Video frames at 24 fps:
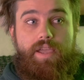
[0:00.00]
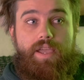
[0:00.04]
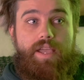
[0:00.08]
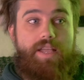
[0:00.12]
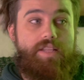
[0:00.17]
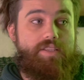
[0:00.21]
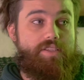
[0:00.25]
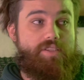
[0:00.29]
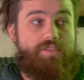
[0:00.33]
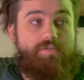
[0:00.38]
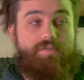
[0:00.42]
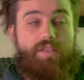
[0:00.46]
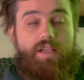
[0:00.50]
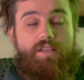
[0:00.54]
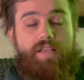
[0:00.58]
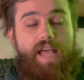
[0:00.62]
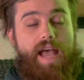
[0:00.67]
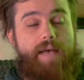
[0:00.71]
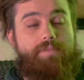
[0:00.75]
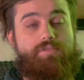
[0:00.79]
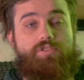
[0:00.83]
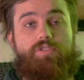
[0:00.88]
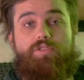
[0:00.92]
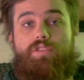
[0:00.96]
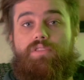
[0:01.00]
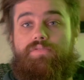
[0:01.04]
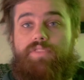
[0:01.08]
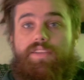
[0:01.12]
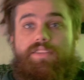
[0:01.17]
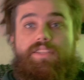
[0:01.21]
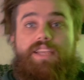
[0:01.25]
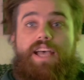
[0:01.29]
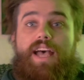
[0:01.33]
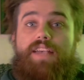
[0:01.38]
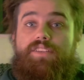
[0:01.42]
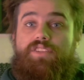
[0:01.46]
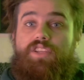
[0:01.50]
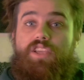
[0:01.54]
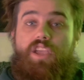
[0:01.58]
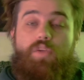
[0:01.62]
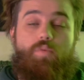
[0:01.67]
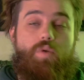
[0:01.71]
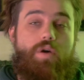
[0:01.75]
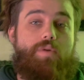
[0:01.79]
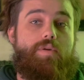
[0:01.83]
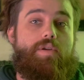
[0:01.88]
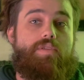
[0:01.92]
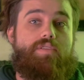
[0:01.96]
It's absolutely fantastic and
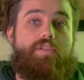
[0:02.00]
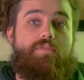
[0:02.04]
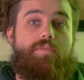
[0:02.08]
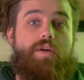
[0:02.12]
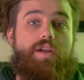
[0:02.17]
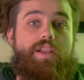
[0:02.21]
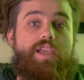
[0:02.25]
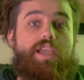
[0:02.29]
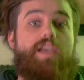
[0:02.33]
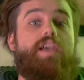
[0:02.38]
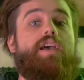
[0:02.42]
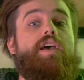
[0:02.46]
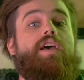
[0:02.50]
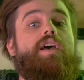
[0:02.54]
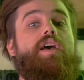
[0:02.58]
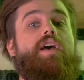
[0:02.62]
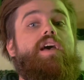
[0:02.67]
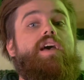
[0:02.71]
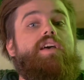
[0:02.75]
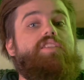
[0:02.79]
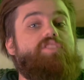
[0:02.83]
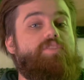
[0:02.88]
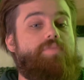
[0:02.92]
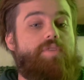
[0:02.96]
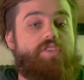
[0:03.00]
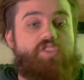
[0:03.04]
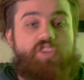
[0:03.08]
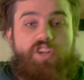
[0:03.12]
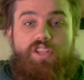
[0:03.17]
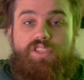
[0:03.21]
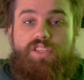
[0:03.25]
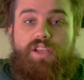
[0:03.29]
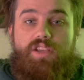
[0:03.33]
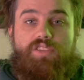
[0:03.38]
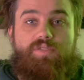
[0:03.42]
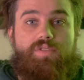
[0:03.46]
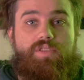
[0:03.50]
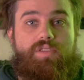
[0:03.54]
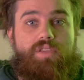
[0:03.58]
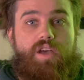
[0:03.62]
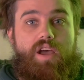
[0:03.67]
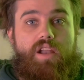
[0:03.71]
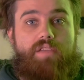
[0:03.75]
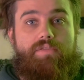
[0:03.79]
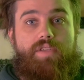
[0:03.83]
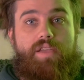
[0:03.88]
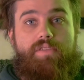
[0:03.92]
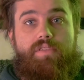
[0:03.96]
well worth your money. So be sure to tell us what you thought
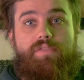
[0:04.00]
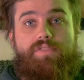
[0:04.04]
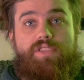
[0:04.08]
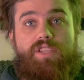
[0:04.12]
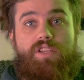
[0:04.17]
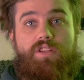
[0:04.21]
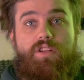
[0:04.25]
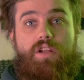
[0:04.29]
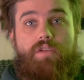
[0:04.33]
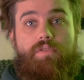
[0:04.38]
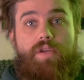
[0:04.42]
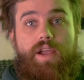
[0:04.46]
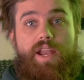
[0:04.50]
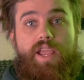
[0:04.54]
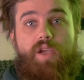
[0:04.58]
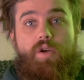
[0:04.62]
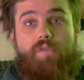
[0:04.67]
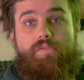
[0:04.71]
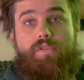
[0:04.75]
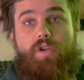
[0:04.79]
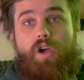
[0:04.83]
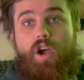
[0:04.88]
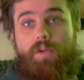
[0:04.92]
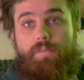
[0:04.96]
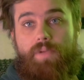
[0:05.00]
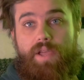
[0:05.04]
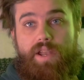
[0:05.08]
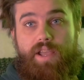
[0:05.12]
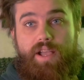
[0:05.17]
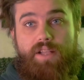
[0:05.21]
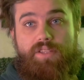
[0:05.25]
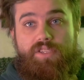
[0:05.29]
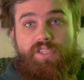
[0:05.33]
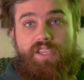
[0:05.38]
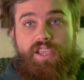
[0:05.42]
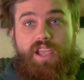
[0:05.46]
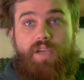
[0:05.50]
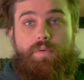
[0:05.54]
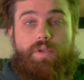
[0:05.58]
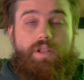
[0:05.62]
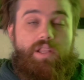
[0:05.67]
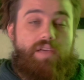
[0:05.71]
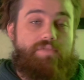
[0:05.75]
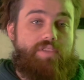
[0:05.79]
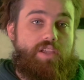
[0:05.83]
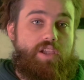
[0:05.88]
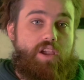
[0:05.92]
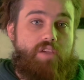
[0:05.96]
of it if you've seen it already, or if you are planning on seeing it. We'd
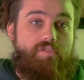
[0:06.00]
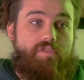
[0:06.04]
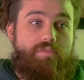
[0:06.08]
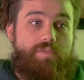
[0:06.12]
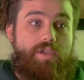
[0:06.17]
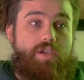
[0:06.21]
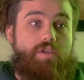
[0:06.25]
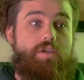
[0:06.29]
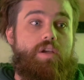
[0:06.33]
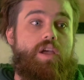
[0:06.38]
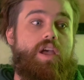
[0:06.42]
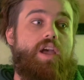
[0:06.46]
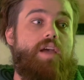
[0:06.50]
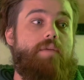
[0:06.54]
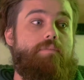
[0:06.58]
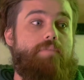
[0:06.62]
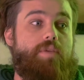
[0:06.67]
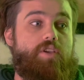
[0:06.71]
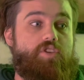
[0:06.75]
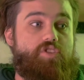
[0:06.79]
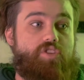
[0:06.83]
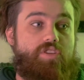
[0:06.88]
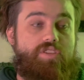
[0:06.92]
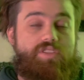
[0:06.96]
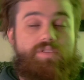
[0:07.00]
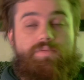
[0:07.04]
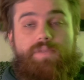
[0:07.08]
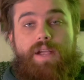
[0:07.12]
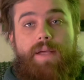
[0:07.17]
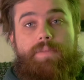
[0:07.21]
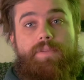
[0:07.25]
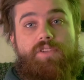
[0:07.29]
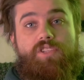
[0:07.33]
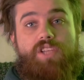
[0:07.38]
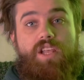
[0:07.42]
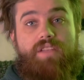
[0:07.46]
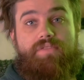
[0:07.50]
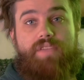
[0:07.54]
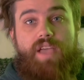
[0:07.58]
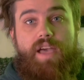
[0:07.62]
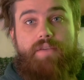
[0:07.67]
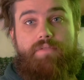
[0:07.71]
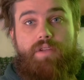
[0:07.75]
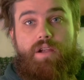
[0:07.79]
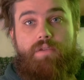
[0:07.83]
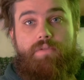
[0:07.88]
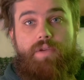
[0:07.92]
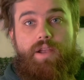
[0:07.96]
love to hear from you. Be sure to subscribe to the channel if you
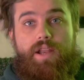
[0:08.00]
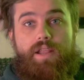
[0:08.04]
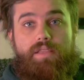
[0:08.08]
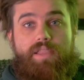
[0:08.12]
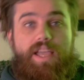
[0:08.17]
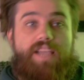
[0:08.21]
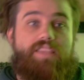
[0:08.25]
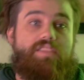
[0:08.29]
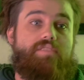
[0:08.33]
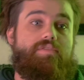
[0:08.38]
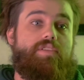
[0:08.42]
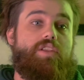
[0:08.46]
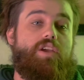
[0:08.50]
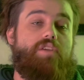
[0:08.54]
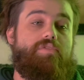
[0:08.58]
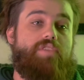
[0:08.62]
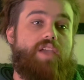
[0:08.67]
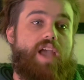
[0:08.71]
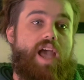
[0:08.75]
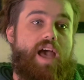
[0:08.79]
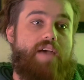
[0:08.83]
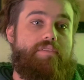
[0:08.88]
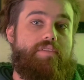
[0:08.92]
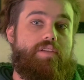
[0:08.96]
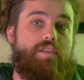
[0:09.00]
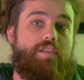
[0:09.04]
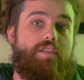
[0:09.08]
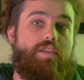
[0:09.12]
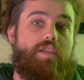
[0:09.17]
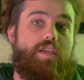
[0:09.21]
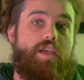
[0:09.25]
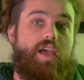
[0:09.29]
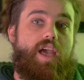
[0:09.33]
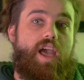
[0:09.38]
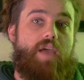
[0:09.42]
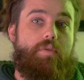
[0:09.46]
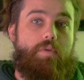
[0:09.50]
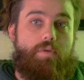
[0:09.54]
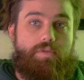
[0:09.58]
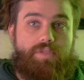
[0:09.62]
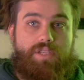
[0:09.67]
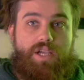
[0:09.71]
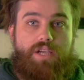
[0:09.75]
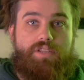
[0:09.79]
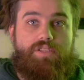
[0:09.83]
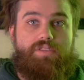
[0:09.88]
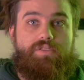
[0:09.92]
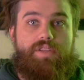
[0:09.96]
haven't already. Like the video if you haven't, and we will
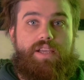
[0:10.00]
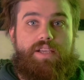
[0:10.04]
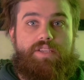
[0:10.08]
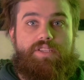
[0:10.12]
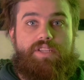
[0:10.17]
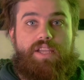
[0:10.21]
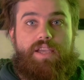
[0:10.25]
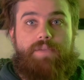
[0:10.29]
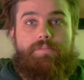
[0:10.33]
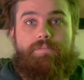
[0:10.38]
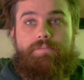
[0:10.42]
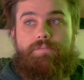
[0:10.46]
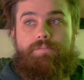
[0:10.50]
talk to you next time.